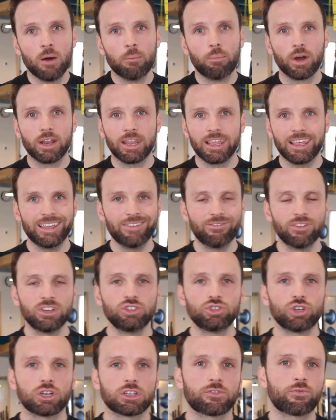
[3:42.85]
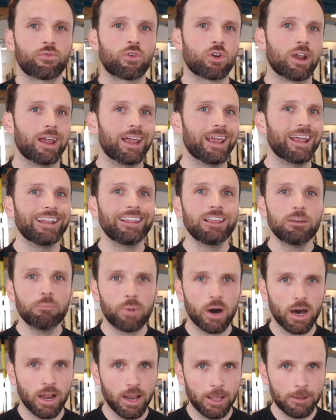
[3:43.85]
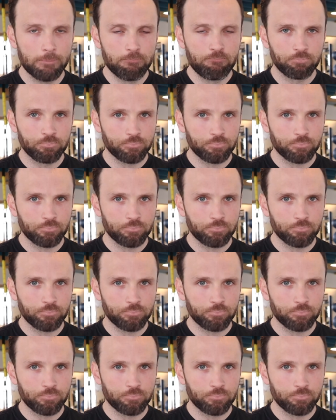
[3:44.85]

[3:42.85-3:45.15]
But even just for anybody